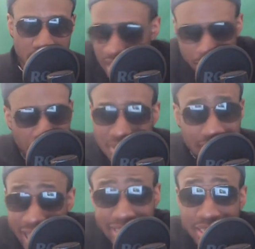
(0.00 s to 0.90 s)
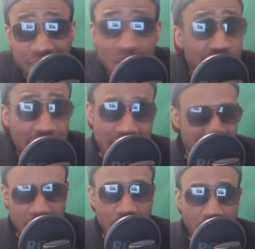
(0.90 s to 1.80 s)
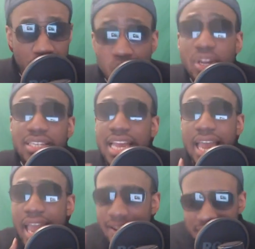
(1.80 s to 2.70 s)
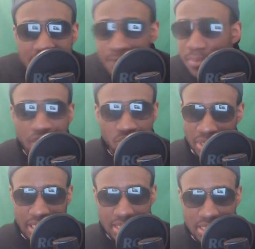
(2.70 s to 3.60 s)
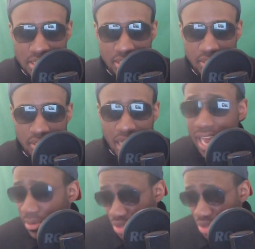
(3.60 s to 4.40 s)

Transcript: they are bots. IGN gives everything a 9. Look at any major release and I'm